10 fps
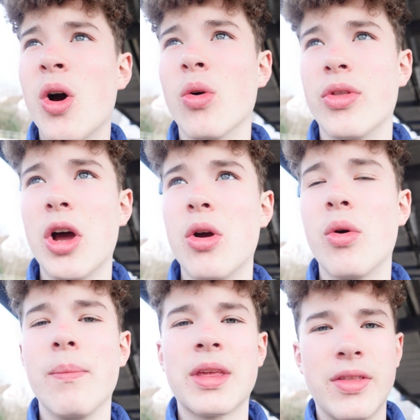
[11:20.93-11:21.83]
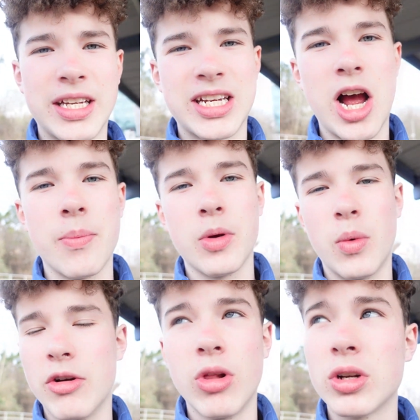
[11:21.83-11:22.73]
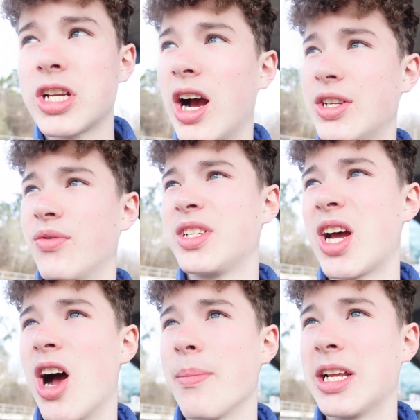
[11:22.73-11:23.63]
Although this time we're a lot tighter for time.